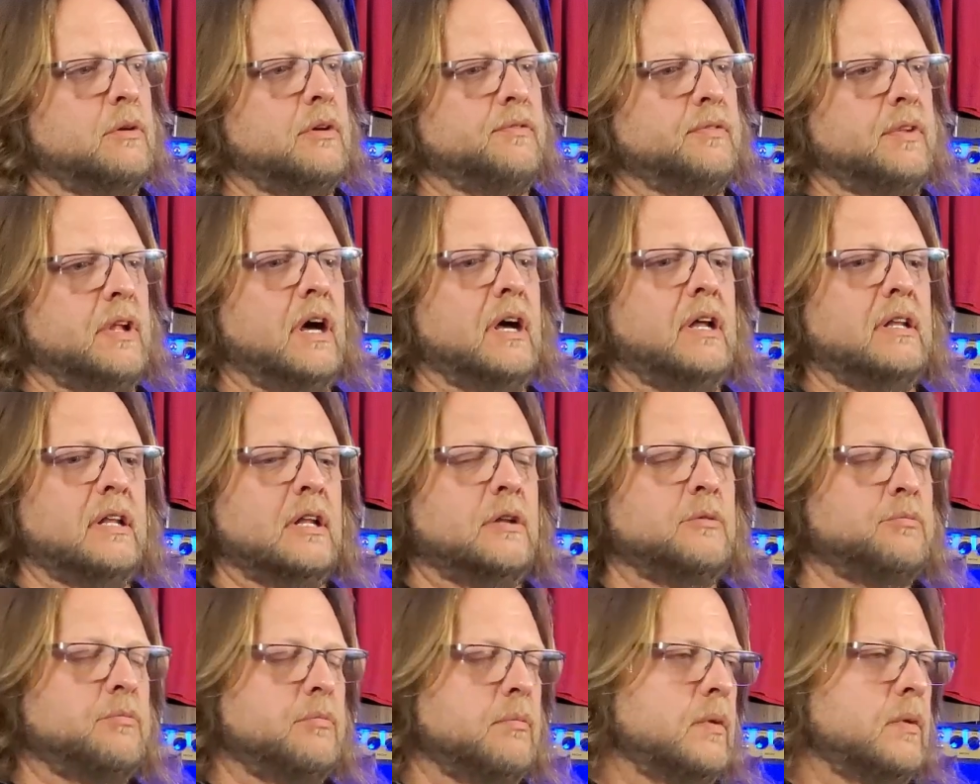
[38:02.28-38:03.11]
we've done. That
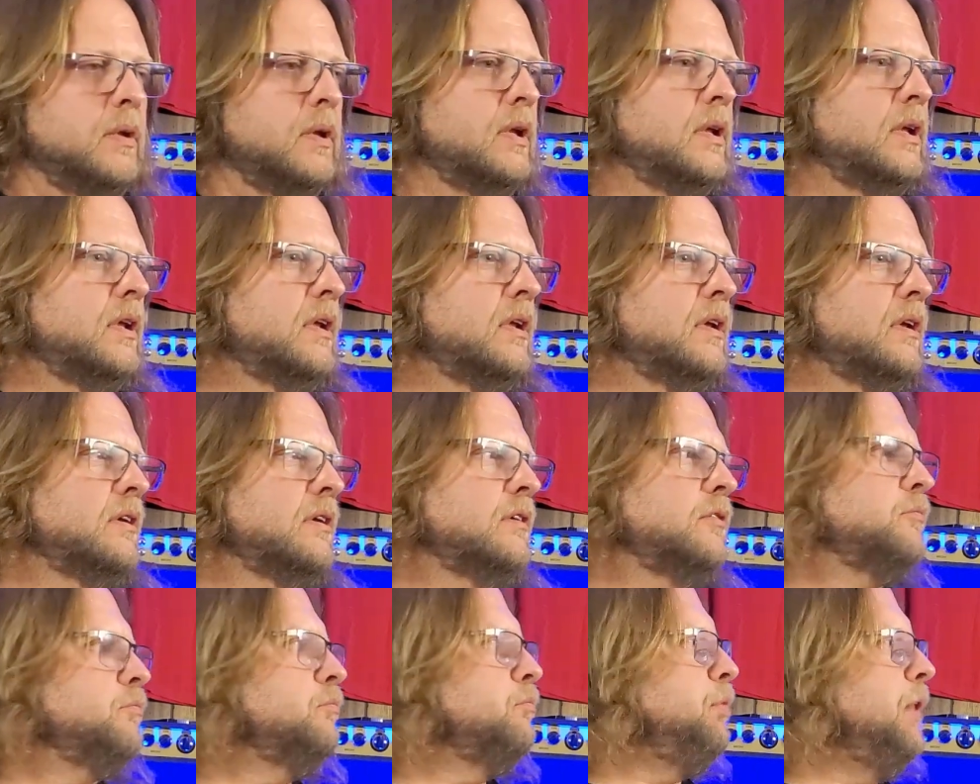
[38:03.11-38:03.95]

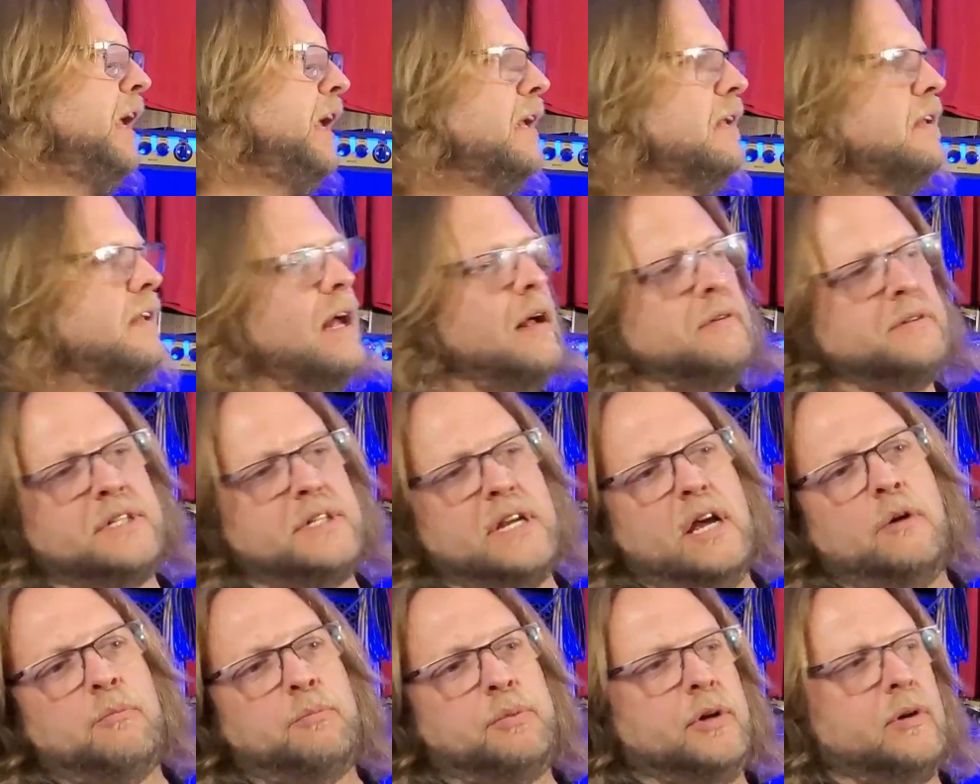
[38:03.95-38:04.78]
playing
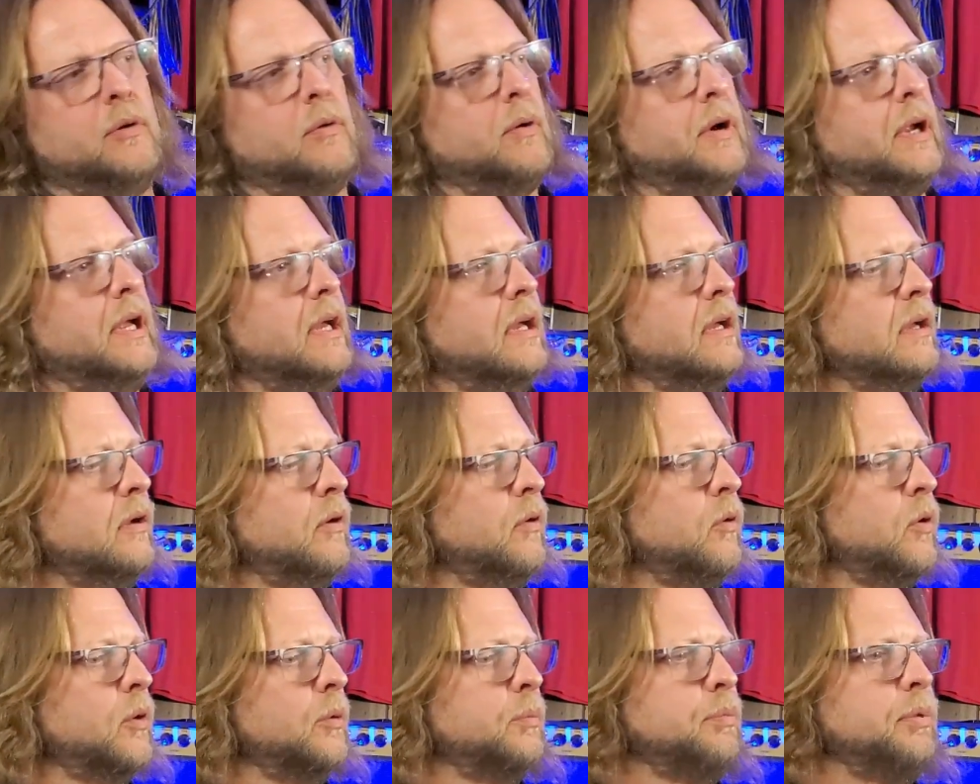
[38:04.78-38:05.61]
downtown Peoria,
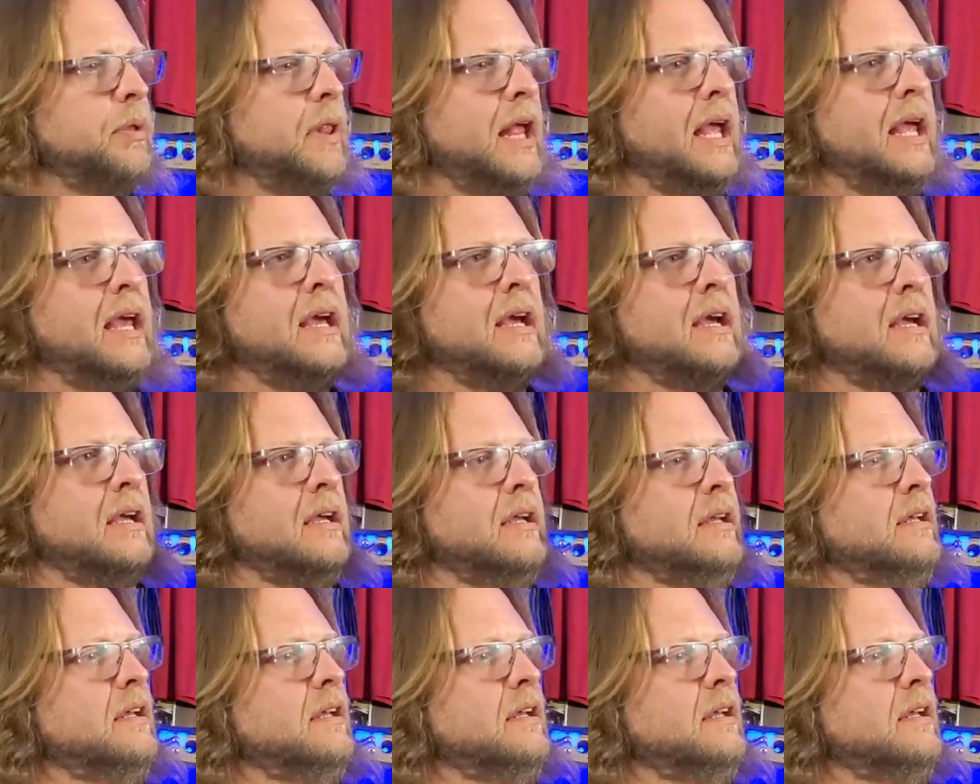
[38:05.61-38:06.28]
or playing